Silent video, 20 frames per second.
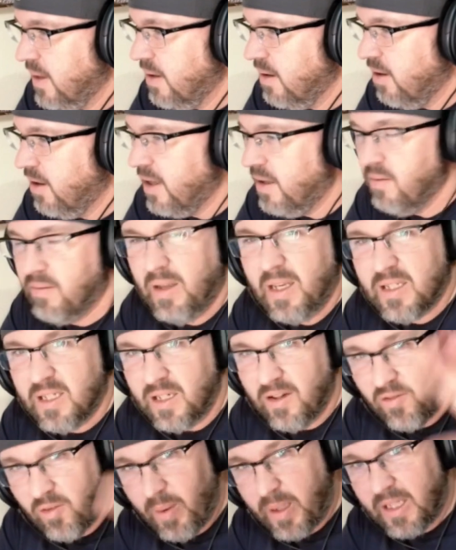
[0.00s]
All right, that's
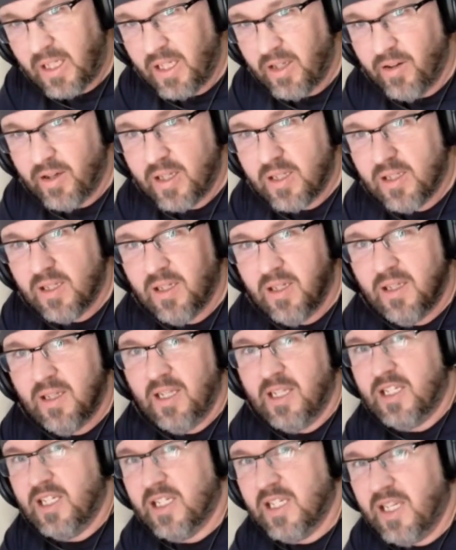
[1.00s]
enough about the lyrics.
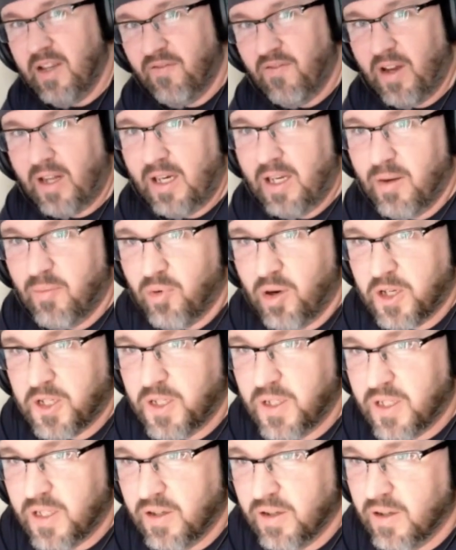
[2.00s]
Let's just get final
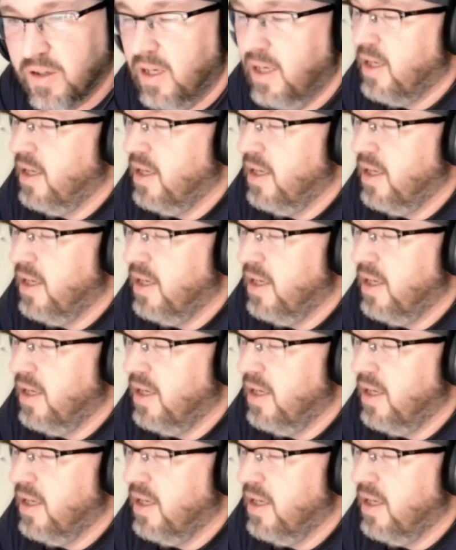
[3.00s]
impressions here.